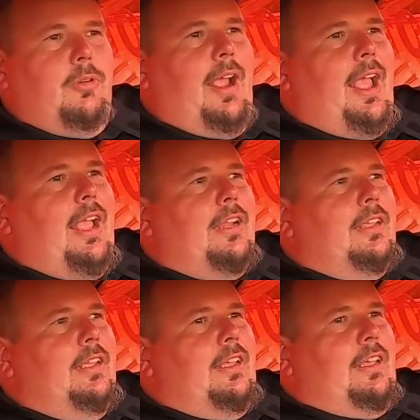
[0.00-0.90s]
track,
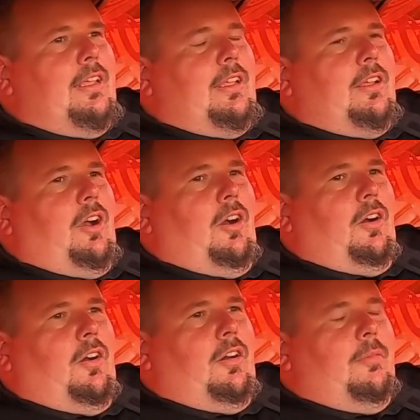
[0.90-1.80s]

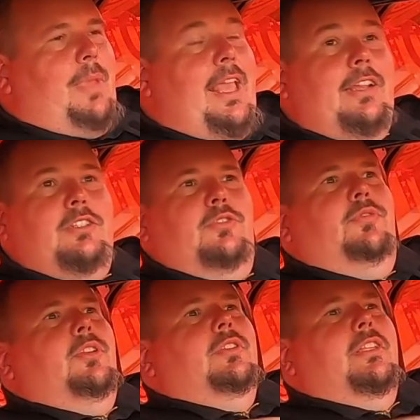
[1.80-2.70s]
man, it just
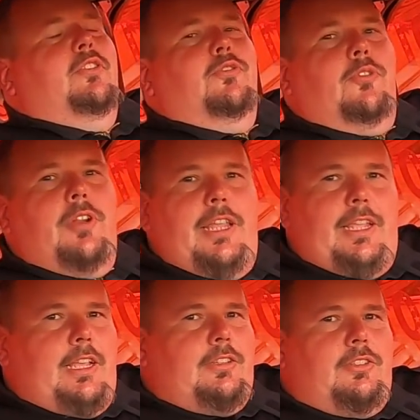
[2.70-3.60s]
feels like the front
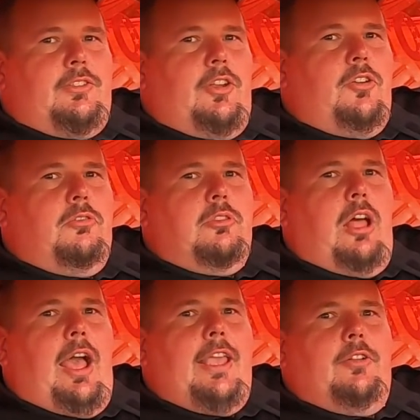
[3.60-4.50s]
end gets so
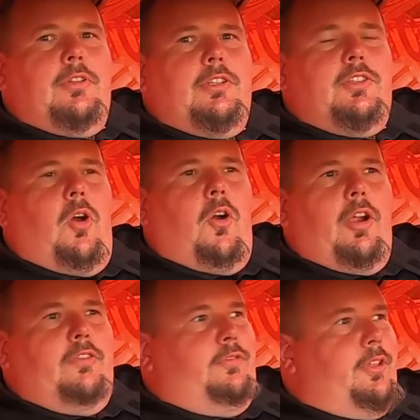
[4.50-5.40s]
light on this
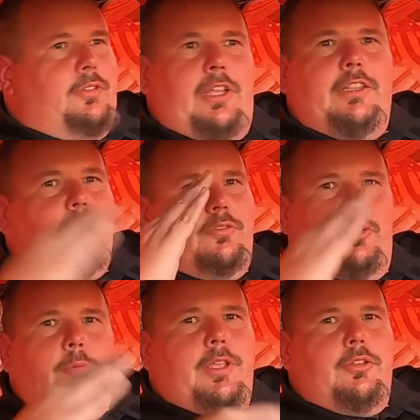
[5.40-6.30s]
car. It feels like
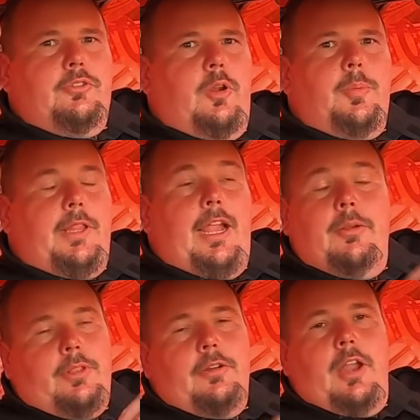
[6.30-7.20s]
the wheels are up in the
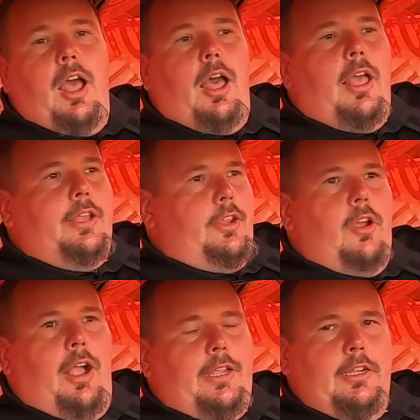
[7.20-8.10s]
air. They're not, you
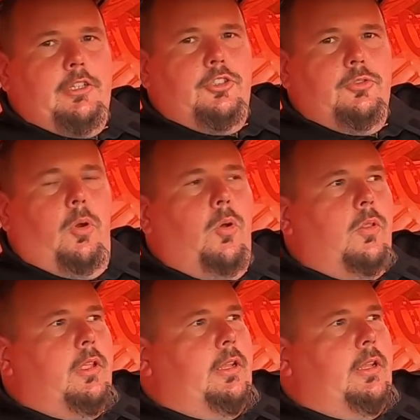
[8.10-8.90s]
know. I can control